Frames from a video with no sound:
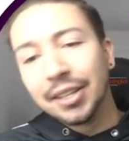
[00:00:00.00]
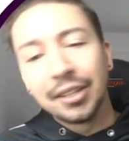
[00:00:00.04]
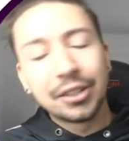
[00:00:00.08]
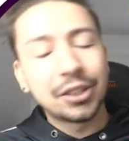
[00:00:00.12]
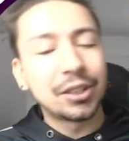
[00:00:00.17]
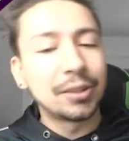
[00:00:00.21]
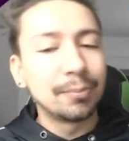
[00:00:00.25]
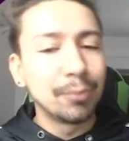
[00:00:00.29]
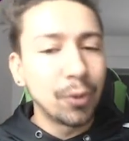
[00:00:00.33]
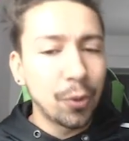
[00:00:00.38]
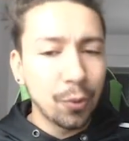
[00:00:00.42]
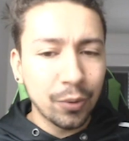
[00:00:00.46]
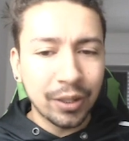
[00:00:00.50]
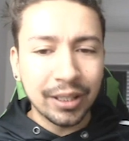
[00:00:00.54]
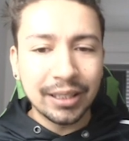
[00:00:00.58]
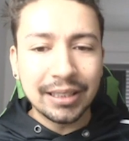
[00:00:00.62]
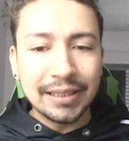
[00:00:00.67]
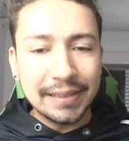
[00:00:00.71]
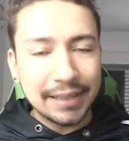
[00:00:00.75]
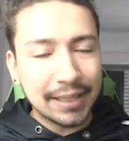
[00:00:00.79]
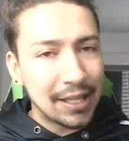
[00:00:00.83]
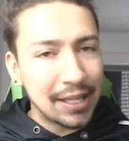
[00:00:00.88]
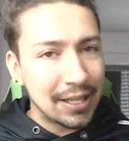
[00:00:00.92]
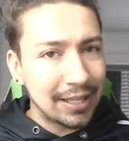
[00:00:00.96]
Small
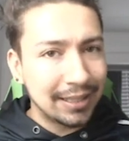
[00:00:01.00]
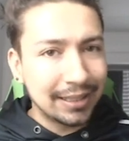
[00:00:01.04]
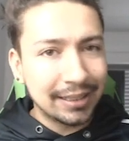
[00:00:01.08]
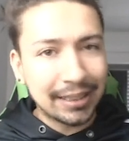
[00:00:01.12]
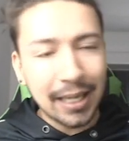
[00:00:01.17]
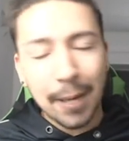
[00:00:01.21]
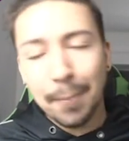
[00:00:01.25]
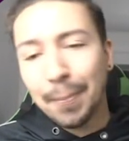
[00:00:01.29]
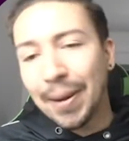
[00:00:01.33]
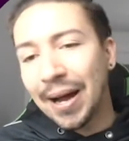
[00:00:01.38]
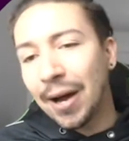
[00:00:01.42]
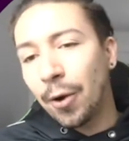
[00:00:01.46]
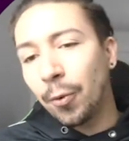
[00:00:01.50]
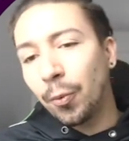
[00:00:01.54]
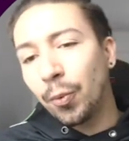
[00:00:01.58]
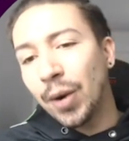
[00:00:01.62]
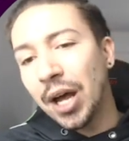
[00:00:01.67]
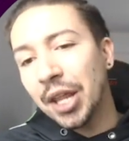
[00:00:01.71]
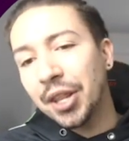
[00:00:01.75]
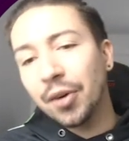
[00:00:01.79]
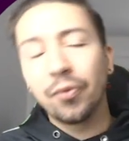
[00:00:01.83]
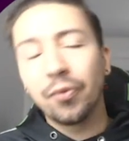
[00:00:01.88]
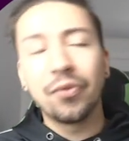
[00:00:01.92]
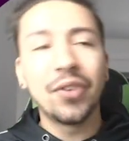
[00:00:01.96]
concerns about
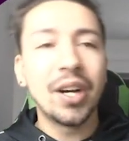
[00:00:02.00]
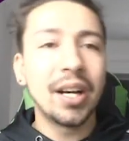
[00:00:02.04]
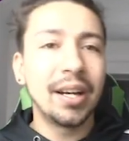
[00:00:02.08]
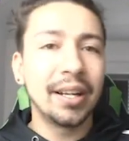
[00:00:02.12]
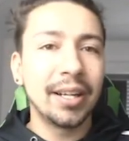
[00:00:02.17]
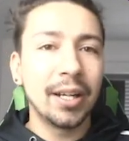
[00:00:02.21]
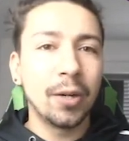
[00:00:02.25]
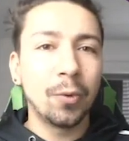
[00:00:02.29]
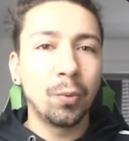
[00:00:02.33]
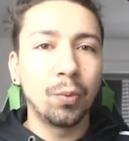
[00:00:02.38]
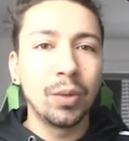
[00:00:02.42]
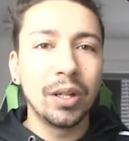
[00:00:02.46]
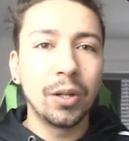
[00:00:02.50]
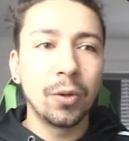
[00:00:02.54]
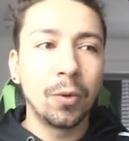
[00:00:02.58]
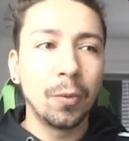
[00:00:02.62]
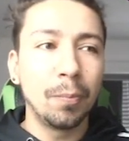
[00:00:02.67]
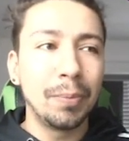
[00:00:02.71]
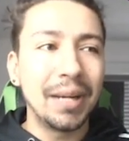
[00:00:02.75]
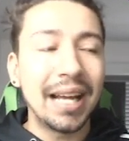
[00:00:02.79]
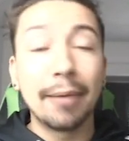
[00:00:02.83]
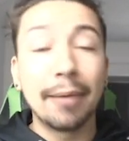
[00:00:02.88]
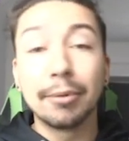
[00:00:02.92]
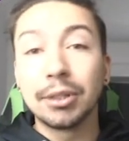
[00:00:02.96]
whether Werner
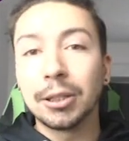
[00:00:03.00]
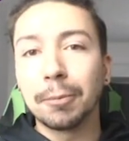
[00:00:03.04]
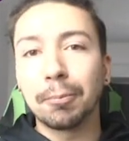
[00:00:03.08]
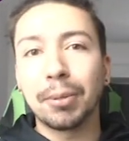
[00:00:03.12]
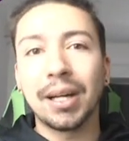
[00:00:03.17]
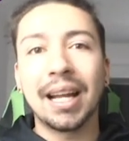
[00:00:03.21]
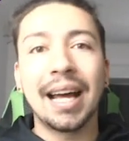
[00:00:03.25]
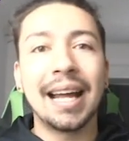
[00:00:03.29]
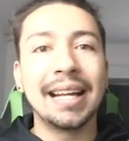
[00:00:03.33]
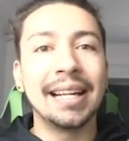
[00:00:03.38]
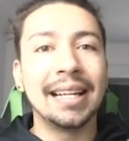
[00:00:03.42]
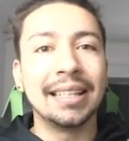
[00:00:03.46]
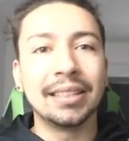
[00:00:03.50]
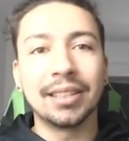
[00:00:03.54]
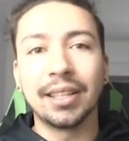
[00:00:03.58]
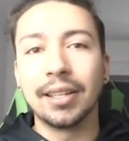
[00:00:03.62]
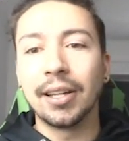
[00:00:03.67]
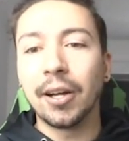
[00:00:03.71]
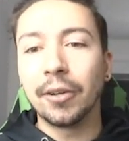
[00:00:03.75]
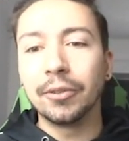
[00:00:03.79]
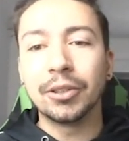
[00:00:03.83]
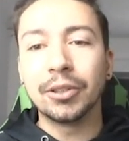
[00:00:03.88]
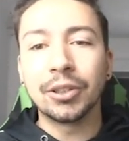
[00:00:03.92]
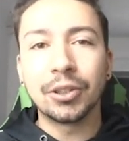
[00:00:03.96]
will be able to play as a
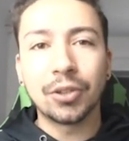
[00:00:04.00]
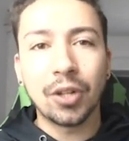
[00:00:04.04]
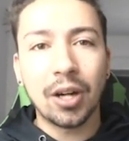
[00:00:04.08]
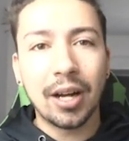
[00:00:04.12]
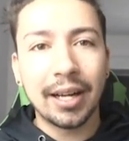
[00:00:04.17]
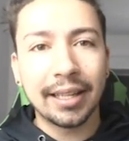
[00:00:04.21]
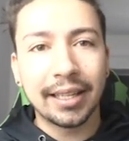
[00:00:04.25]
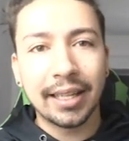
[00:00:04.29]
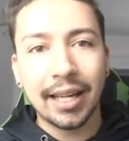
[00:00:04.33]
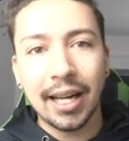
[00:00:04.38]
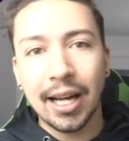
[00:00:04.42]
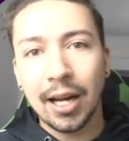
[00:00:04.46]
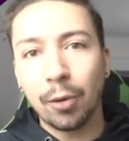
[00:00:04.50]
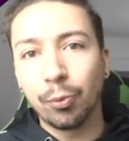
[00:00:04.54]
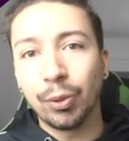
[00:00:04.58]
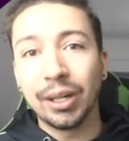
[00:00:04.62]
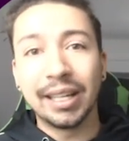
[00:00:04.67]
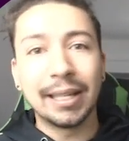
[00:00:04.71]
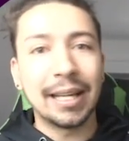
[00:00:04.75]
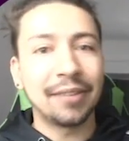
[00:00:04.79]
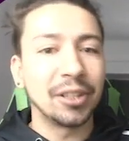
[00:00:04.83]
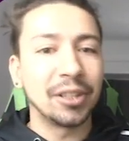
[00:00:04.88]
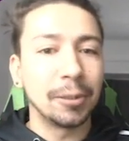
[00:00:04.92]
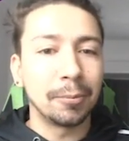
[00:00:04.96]
lone striker.
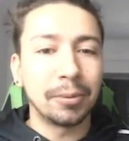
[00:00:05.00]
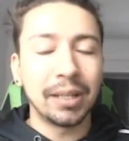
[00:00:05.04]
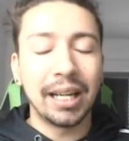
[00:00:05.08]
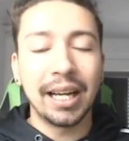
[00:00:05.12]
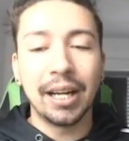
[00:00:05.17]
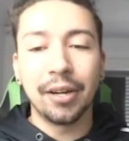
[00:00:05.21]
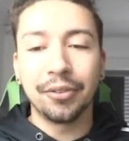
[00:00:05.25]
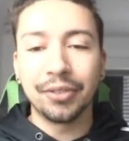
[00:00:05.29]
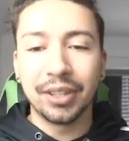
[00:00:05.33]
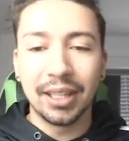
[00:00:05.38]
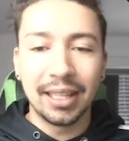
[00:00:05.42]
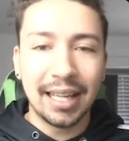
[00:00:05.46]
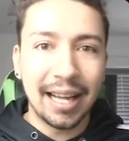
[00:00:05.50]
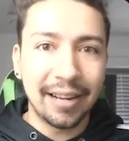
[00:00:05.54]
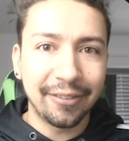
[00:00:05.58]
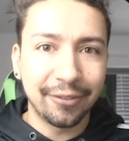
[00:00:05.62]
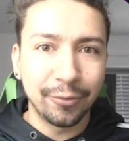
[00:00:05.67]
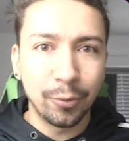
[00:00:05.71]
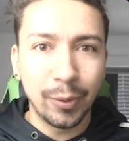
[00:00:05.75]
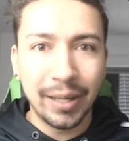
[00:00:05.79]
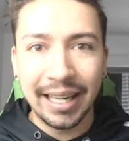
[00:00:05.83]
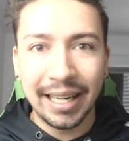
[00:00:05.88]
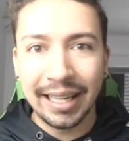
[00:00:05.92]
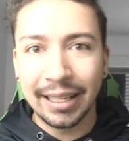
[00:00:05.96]
Will he have to play off the
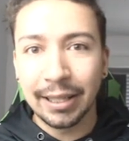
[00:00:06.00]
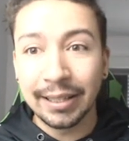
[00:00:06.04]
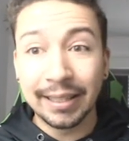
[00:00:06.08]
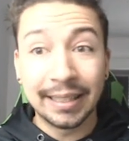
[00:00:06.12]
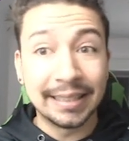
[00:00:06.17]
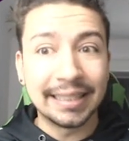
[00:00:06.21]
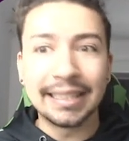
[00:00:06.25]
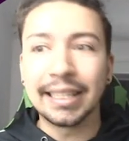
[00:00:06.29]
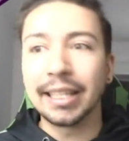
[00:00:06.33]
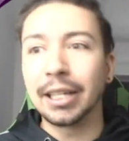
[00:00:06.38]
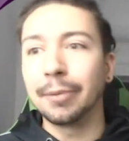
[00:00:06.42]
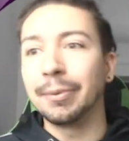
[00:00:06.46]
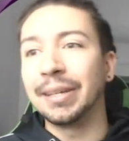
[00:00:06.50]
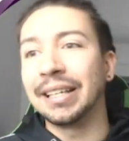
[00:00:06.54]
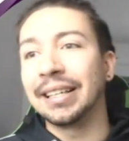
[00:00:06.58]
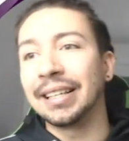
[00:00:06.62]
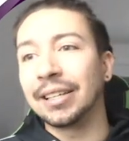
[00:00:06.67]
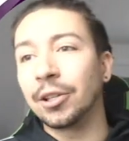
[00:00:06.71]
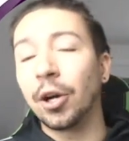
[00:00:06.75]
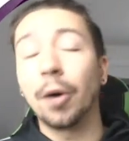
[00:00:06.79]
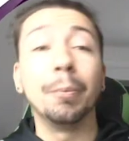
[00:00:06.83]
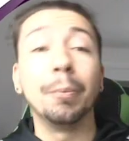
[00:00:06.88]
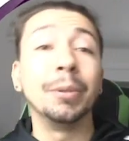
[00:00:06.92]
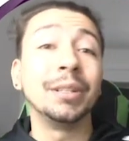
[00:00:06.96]
left wing? Is he going to be
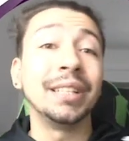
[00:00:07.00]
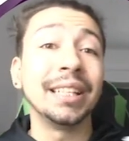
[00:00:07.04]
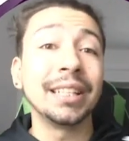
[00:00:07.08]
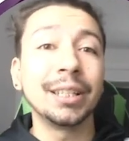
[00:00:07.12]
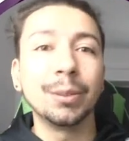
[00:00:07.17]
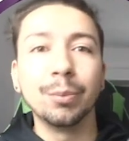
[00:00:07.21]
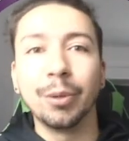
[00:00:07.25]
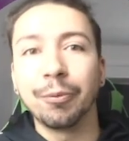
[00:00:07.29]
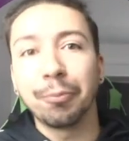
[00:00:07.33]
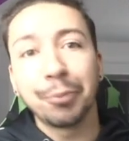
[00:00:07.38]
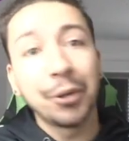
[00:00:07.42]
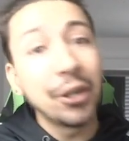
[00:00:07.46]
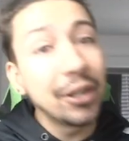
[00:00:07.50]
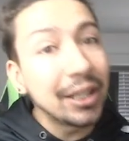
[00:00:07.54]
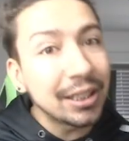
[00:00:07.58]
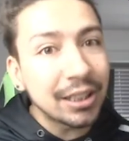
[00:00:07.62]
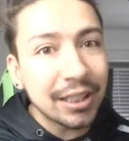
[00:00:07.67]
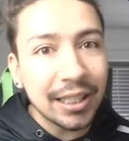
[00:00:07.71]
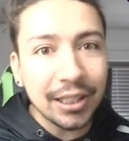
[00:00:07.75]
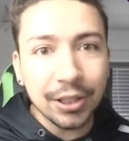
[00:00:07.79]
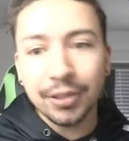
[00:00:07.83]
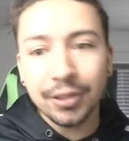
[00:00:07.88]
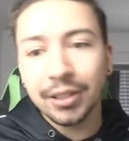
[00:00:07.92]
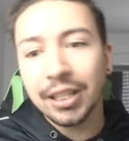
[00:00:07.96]
in competition with
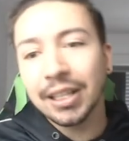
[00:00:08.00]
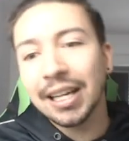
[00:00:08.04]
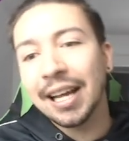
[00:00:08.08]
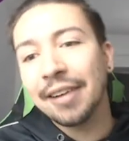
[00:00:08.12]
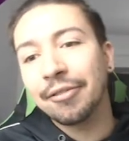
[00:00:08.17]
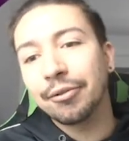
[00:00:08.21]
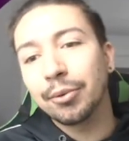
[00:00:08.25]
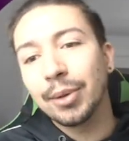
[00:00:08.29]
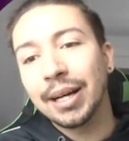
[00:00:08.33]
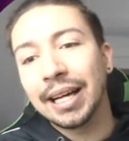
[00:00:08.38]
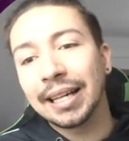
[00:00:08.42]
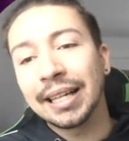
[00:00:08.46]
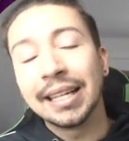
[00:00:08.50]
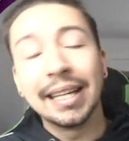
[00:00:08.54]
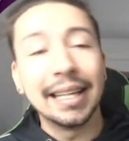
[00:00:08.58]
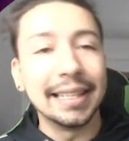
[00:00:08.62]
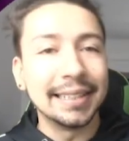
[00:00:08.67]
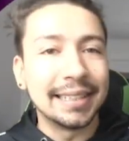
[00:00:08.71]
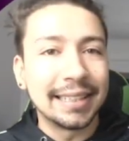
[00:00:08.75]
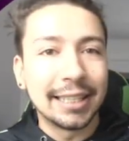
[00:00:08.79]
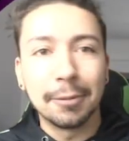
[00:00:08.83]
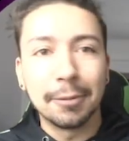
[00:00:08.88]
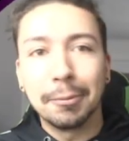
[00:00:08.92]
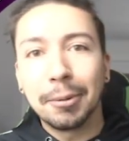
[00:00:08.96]
Pulisic on the left wing?
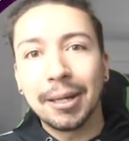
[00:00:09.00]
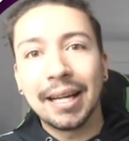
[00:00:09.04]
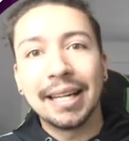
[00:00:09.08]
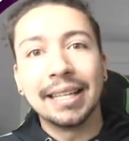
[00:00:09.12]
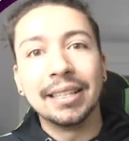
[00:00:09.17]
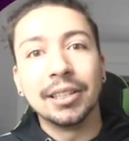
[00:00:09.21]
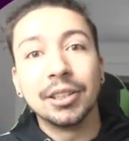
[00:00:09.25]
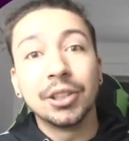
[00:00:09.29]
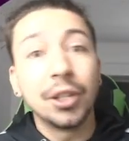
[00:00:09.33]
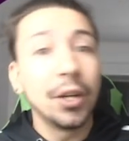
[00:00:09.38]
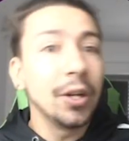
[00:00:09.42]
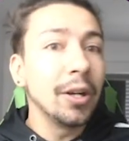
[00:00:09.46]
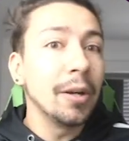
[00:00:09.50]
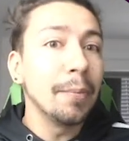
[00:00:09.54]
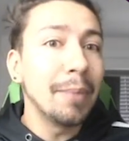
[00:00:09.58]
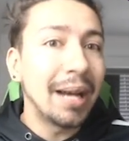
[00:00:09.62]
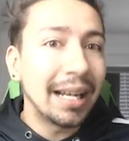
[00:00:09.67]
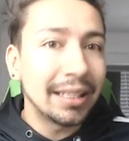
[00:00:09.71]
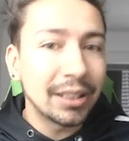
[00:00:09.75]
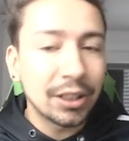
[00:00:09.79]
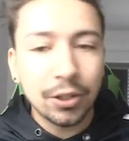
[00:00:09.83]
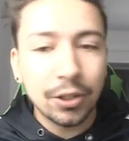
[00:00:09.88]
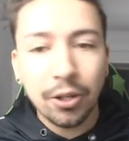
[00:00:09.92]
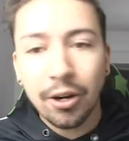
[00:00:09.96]
Is he going to play in a
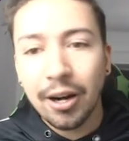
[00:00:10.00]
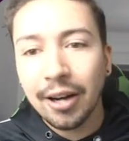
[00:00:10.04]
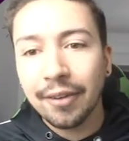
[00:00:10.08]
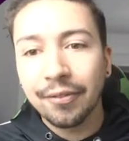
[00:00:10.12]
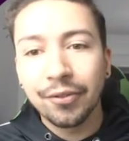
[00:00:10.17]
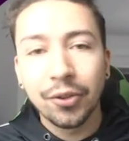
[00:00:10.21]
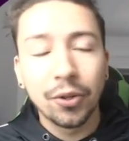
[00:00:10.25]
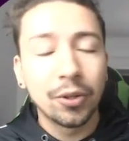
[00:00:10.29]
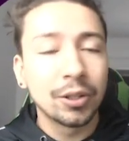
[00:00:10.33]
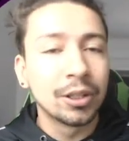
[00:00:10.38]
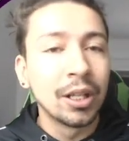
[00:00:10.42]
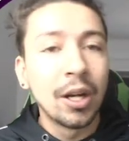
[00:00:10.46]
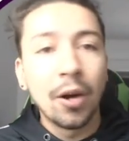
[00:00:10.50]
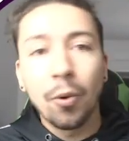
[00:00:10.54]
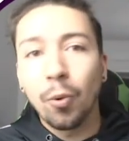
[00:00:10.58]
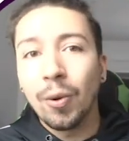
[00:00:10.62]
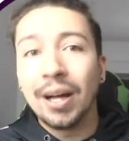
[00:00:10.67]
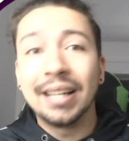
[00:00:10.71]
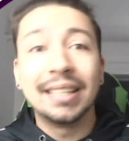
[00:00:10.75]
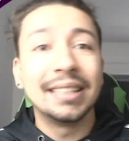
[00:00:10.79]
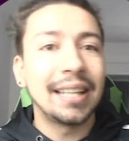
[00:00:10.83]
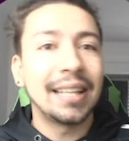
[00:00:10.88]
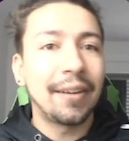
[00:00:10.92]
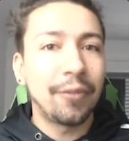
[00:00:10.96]
two-man strike force?
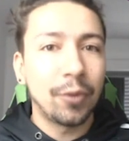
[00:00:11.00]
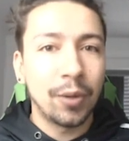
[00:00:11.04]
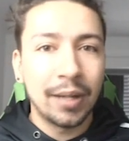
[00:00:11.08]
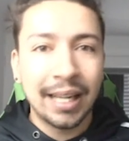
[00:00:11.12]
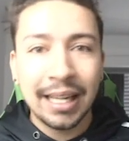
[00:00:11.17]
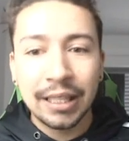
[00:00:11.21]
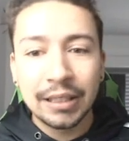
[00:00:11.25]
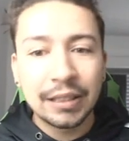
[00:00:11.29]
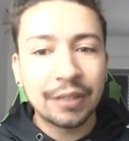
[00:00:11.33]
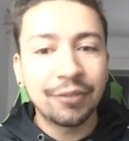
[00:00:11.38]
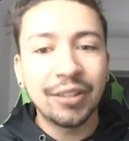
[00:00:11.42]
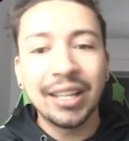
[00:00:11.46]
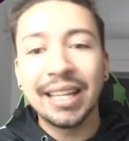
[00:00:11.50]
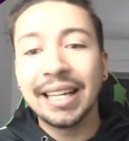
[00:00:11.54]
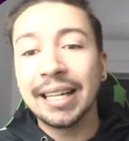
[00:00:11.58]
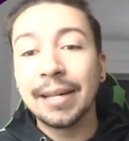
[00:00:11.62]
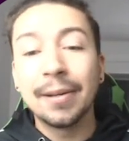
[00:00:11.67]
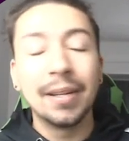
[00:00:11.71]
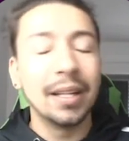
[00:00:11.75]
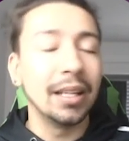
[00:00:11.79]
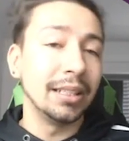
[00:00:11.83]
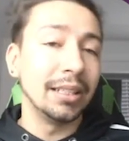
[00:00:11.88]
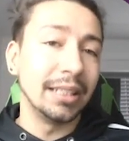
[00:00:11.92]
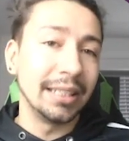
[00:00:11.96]
Where does everyone else fit
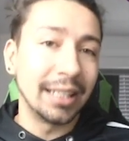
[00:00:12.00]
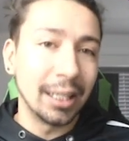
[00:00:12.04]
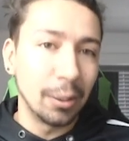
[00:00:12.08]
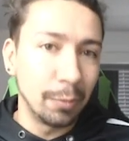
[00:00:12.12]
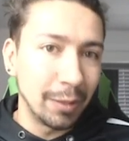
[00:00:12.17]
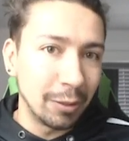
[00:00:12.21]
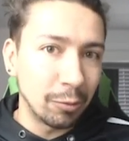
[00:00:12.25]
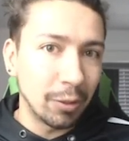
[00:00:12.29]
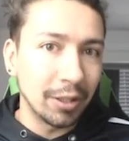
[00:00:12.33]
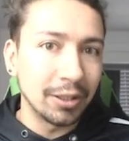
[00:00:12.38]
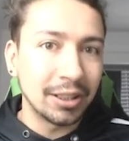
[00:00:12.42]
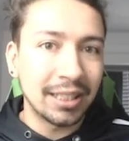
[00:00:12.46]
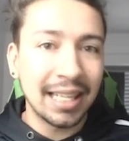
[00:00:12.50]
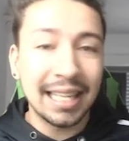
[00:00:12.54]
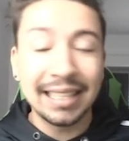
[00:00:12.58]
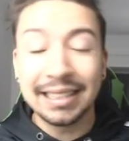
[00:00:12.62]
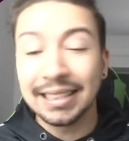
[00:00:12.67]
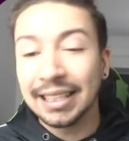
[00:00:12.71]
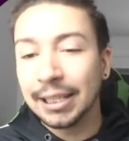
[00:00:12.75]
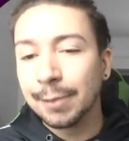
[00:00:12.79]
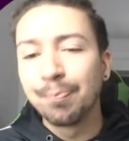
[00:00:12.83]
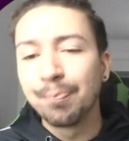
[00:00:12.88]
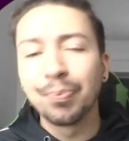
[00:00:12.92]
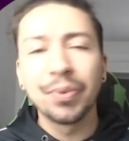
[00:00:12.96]
in? Is he going to be
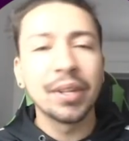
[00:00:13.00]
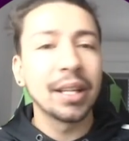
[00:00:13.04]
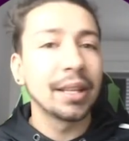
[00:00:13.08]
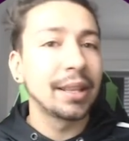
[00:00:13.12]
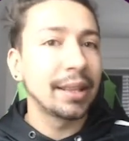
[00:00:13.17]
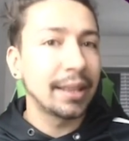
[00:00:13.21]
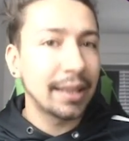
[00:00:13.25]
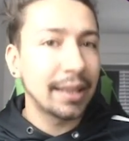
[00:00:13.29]
rotated?